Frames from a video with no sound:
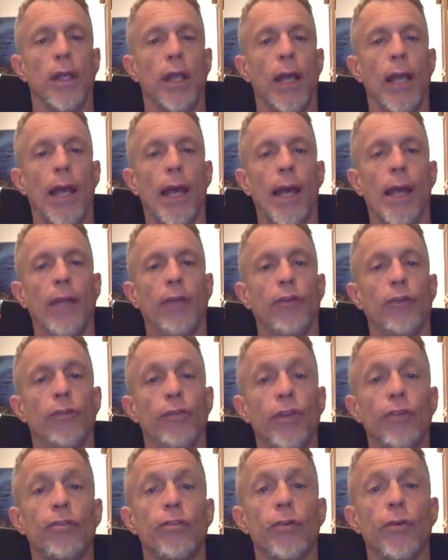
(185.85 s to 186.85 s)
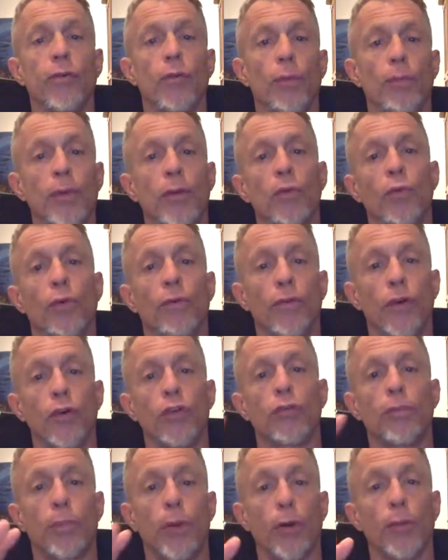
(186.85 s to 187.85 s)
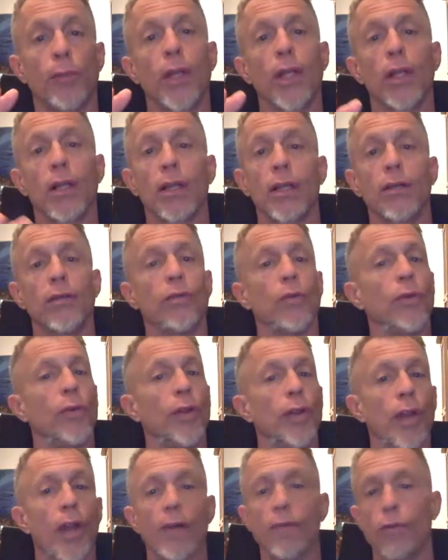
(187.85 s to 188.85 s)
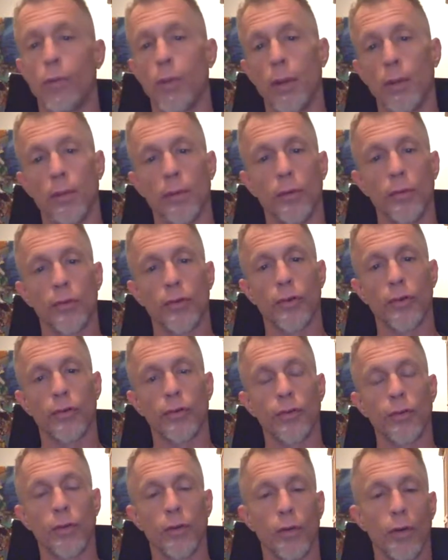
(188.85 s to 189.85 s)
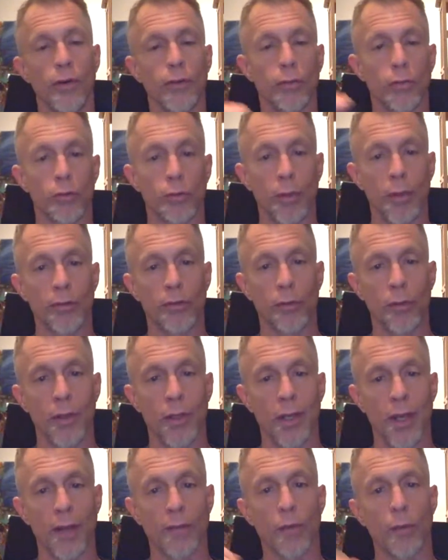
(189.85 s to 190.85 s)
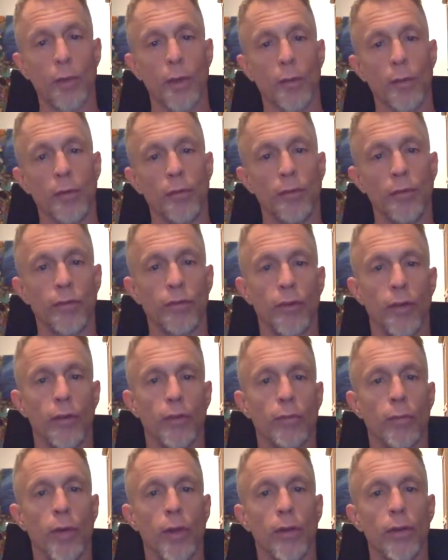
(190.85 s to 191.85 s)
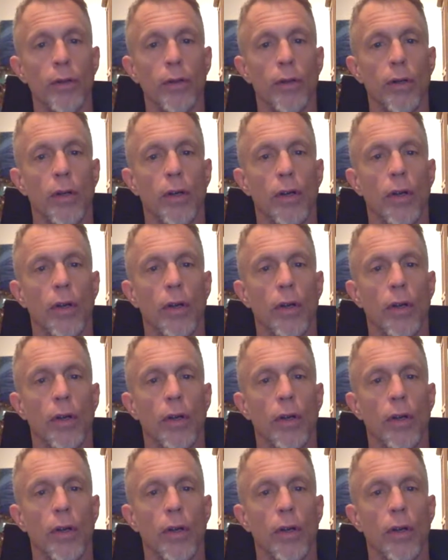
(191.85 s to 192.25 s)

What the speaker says: and your visa will be revoked permanently and you'll never be able to return to the US, which means he would never be able to visit his mother.